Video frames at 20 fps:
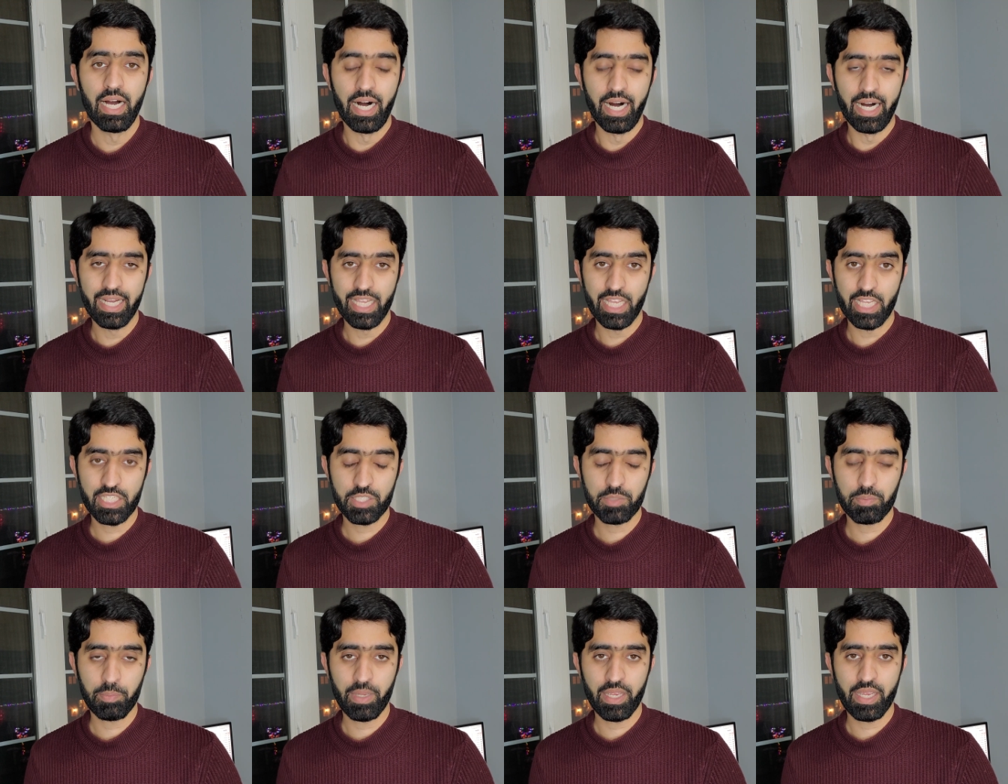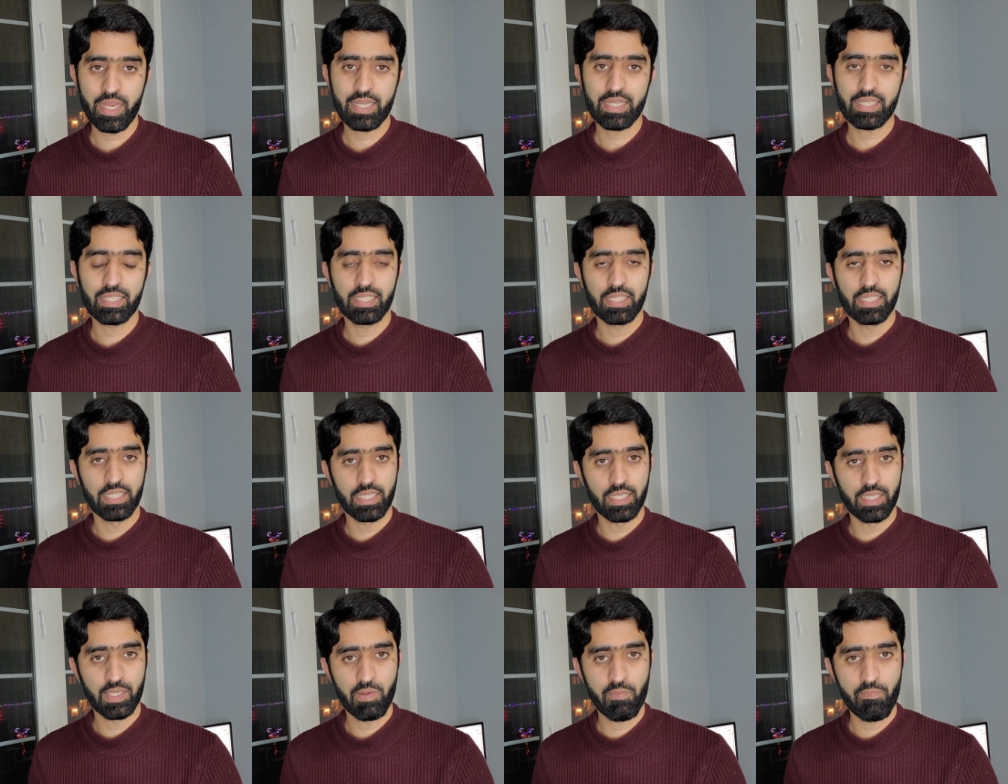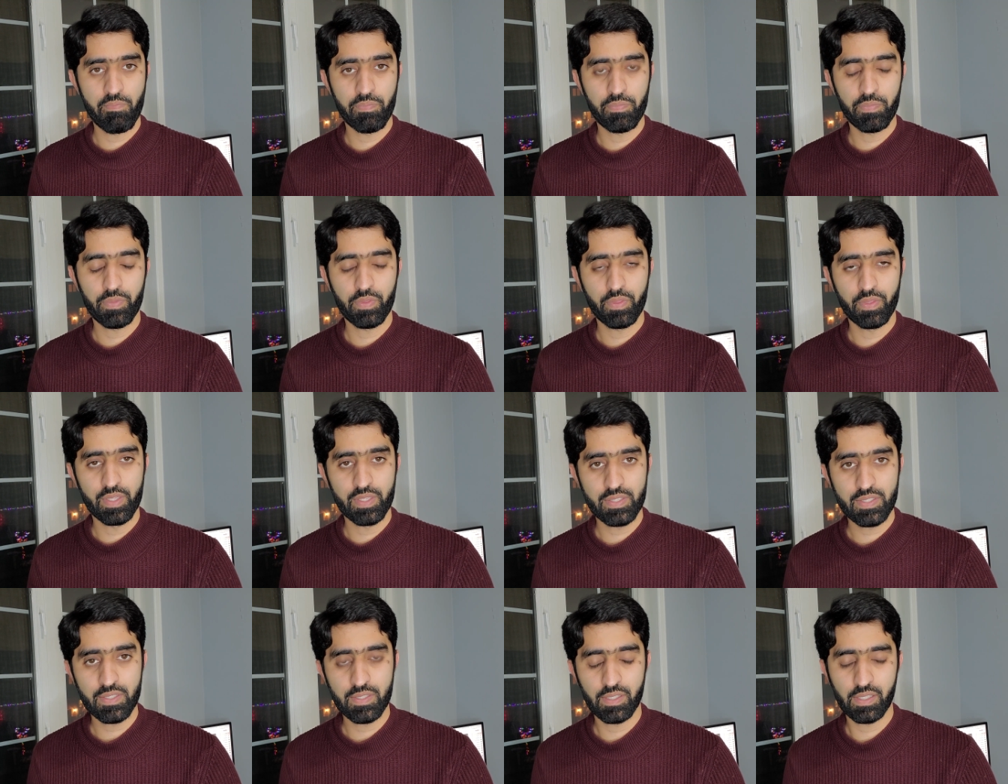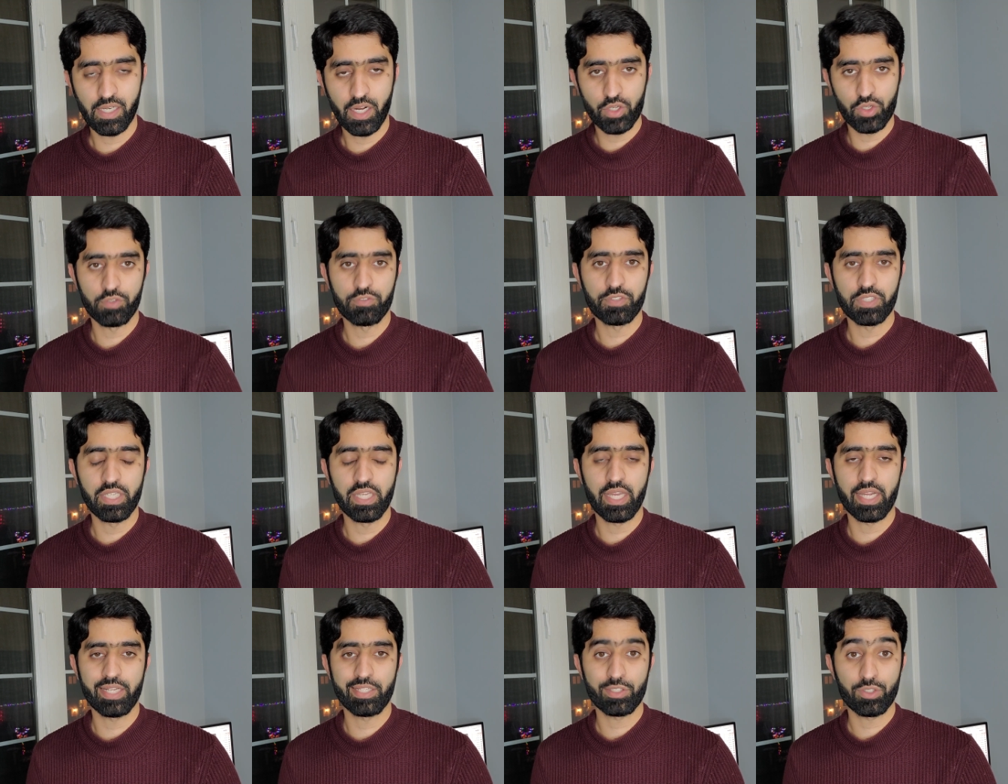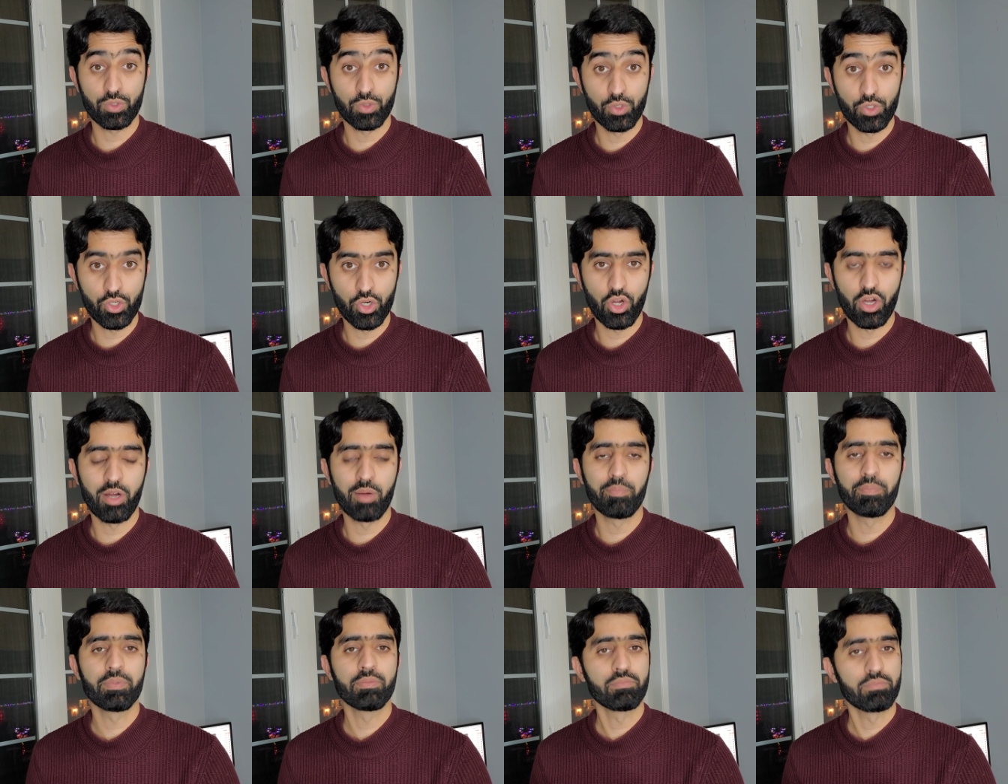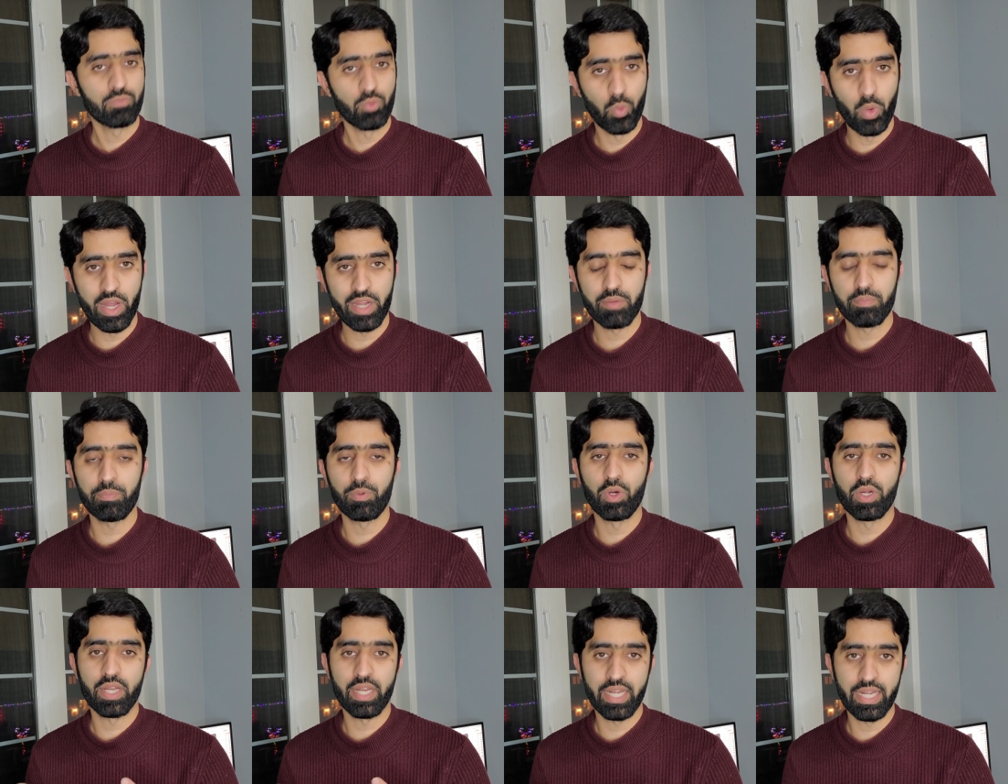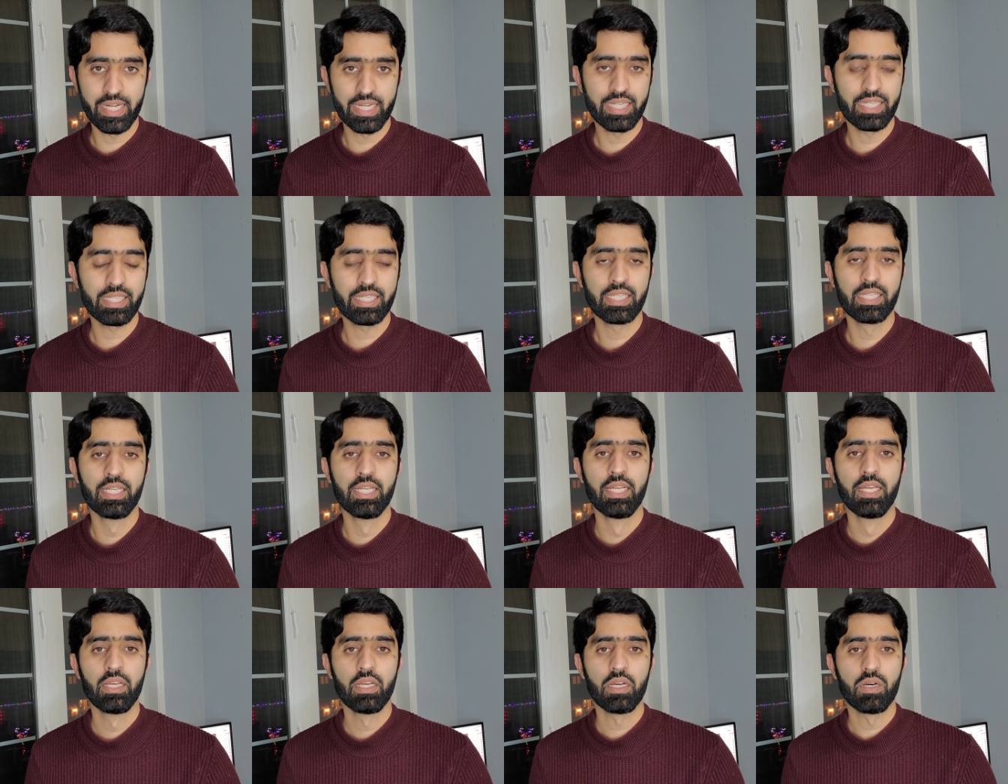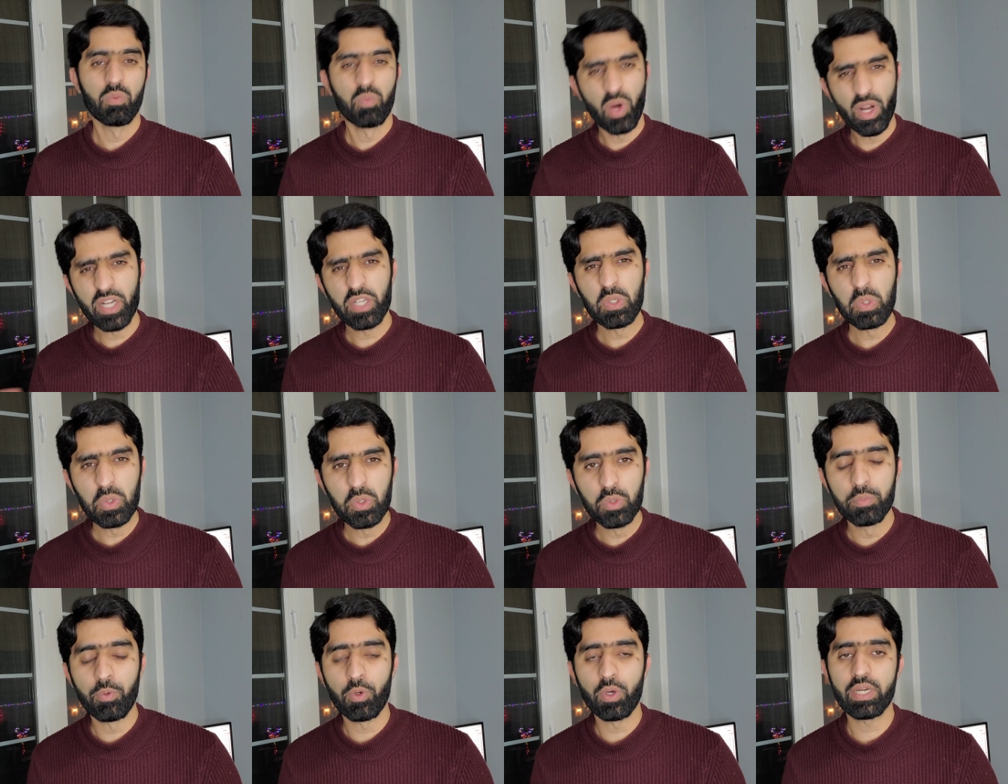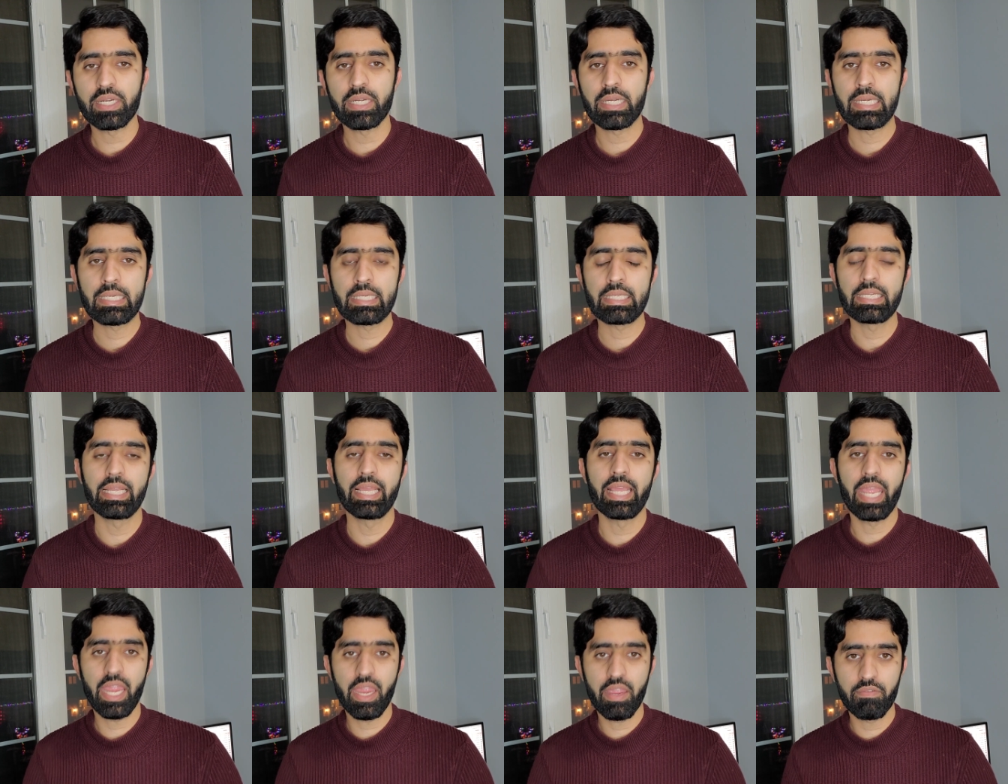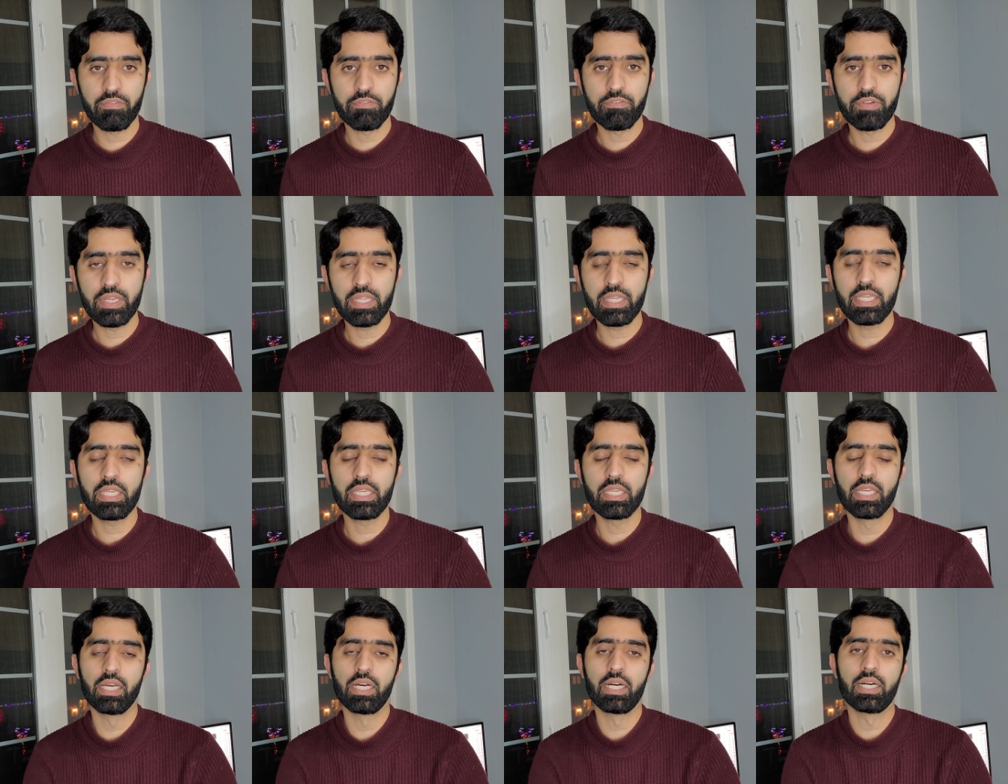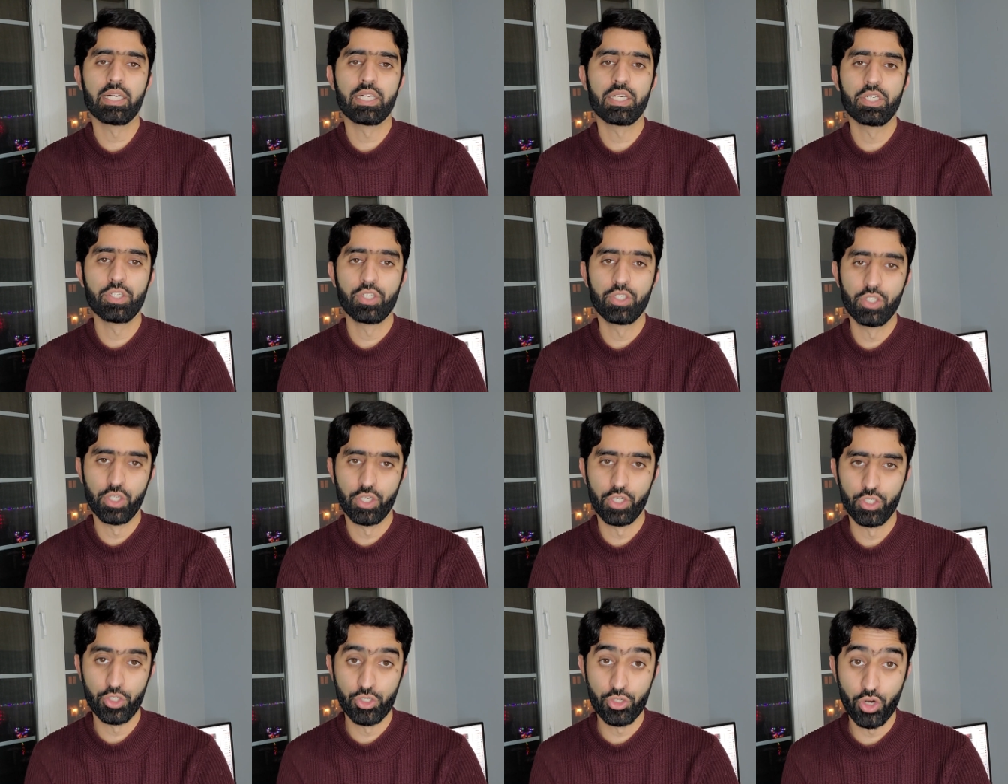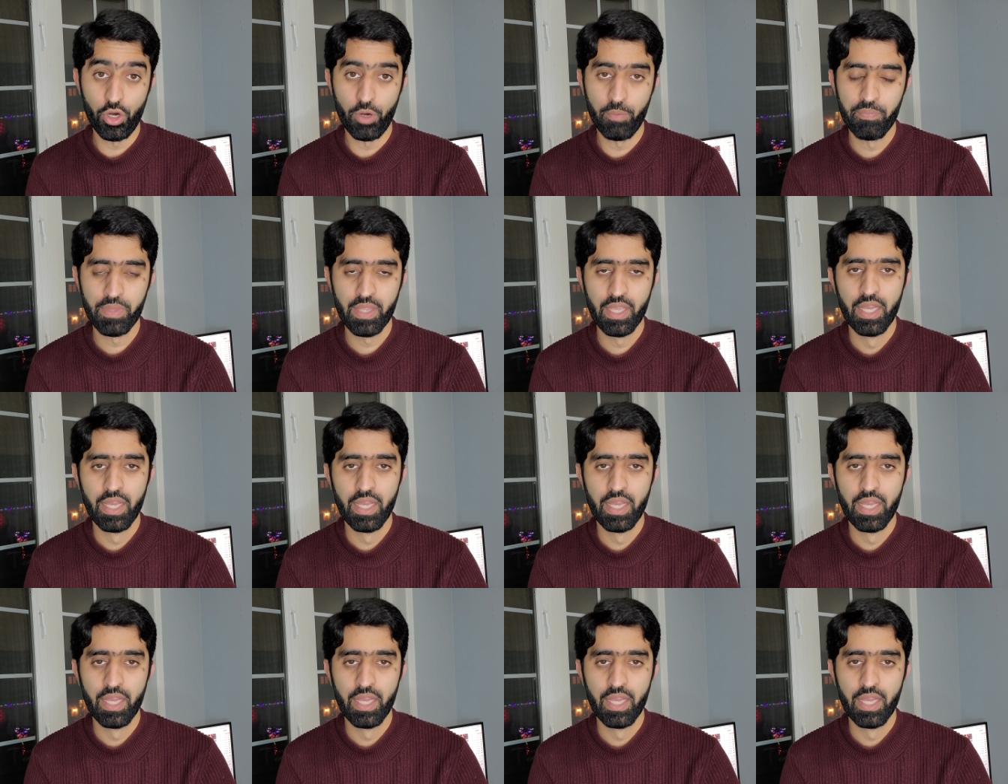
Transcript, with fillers: I expect um, this cutoff CRS to drop one point, one to two point every uh, uh, draw.